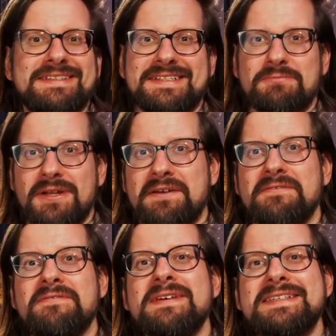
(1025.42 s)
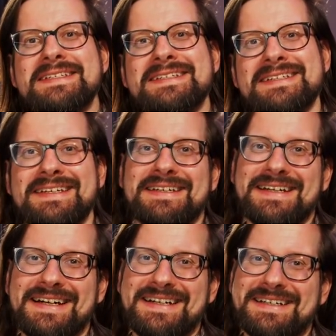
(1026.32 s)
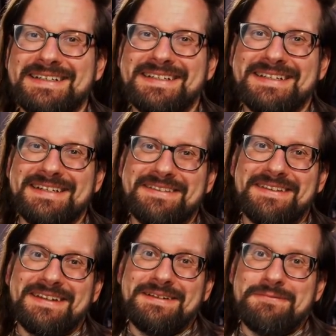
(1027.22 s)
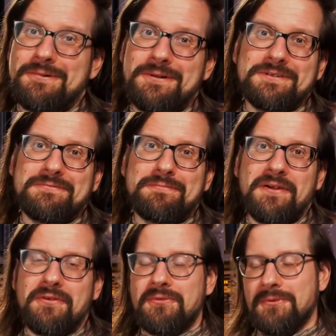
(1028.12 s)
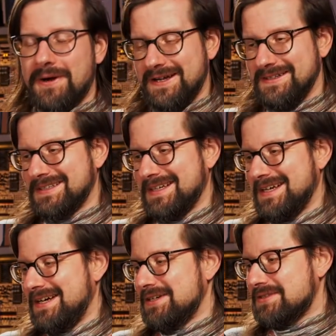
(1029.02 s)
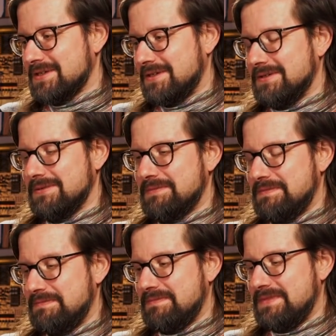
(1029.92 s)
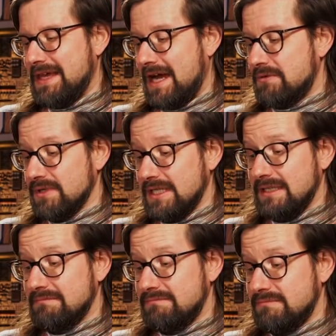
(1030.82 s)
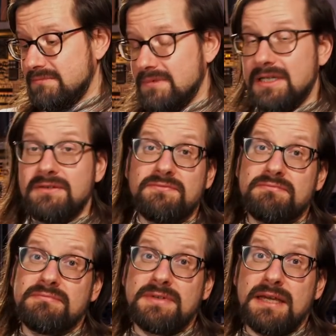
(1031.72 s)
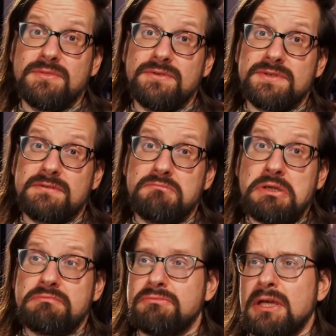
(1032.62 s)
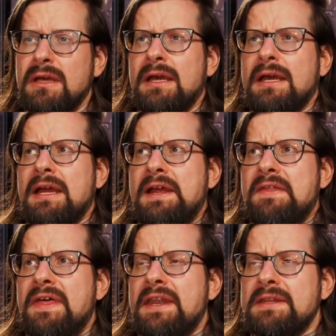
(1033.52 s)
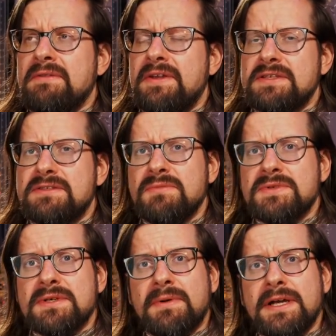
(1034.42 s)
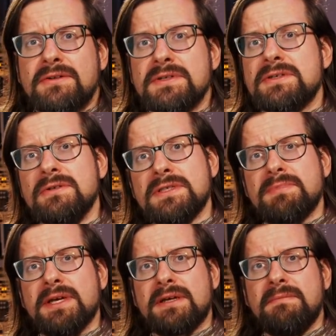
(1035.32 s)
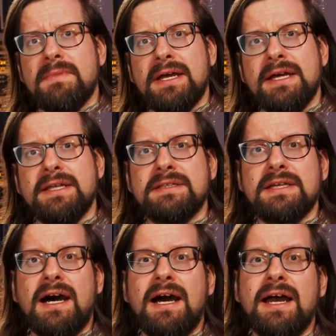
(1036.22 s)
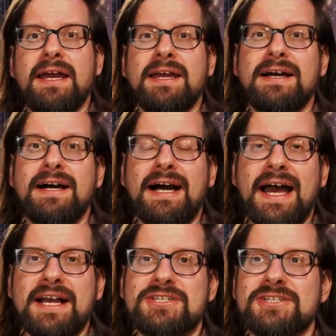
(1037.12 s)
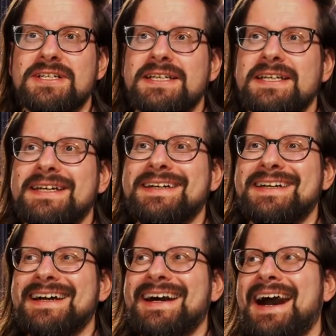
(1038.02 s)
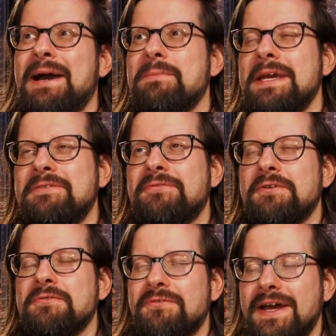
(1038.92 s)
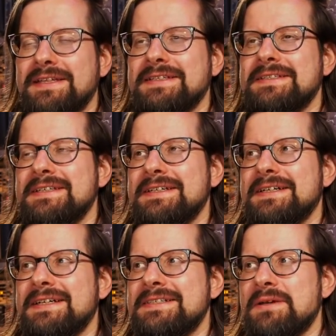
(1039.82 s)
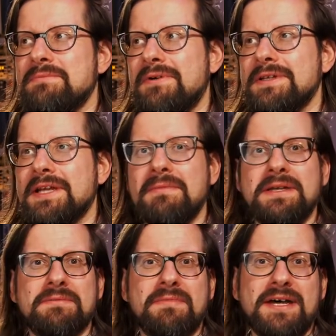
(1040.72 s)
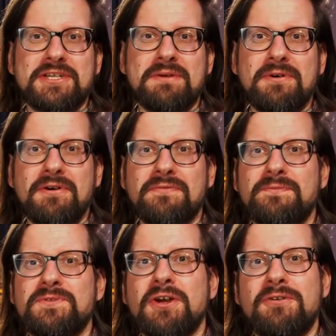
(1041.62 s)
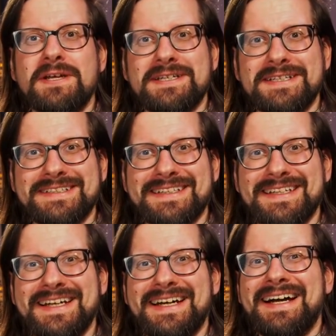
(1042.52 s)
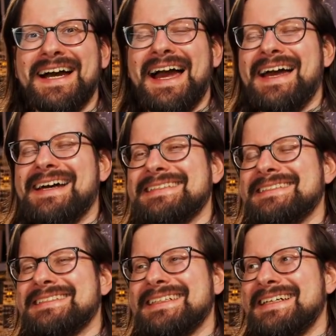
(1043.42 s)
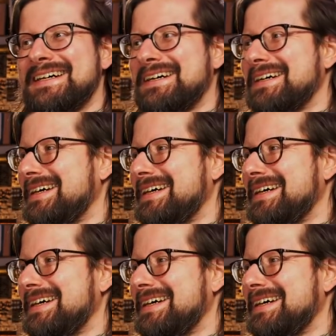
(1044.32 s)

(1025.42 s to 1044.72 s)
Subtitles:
It's more like visiting the world of Breath of the Wild. So I really love game music. And then there's the music by Chris Hülsbeck. And I actually, I made for a friend, at some point I made a mashup of Turrican and some